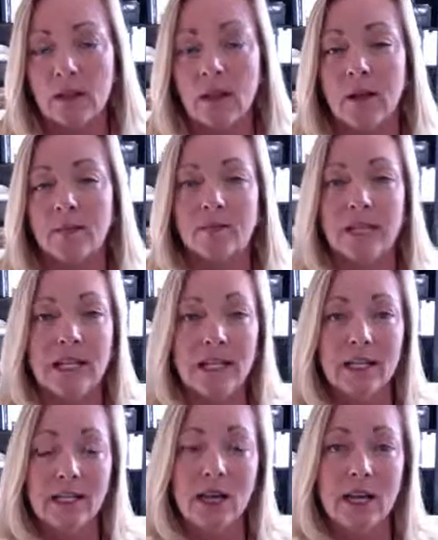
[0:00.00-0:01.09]

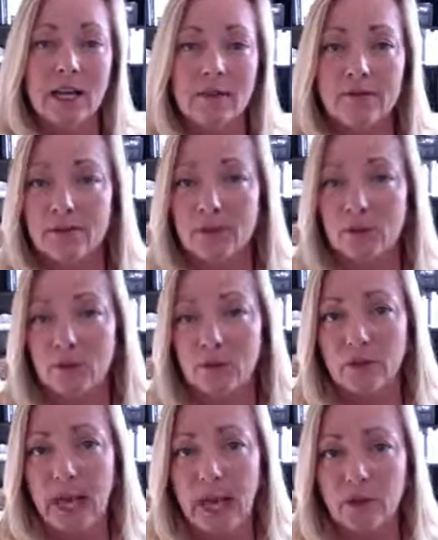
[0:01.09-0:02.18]
I have several
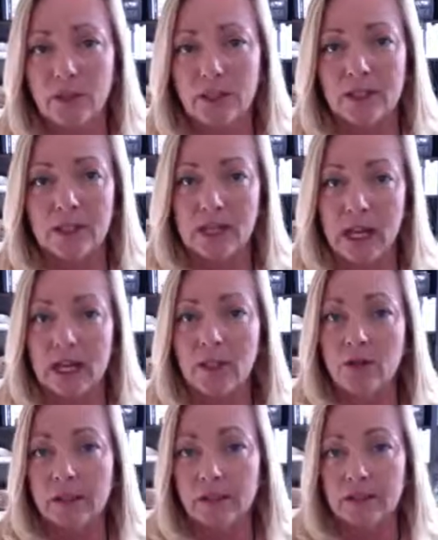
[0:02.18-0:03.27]
different addresses that I
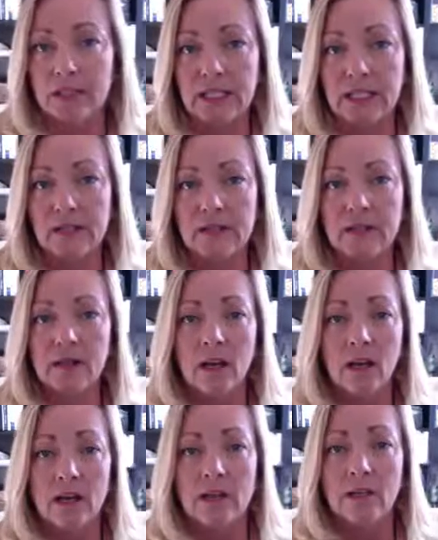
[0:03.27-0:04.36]
use as seeds
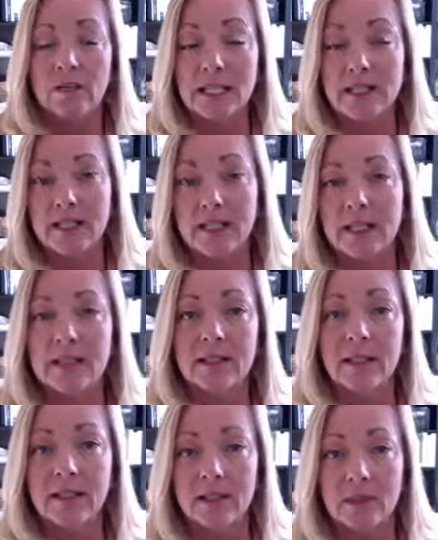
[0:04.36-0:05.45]
as I'm testing and
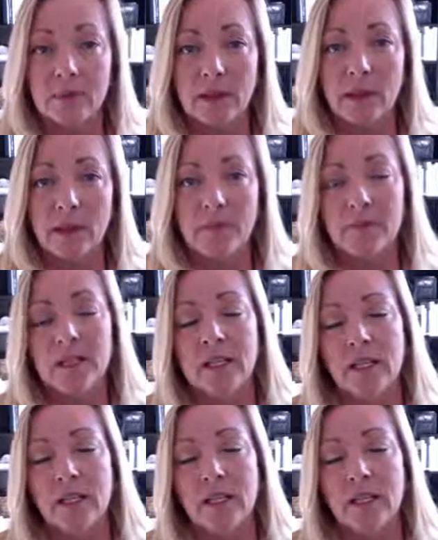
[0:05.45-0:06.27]
setting something up.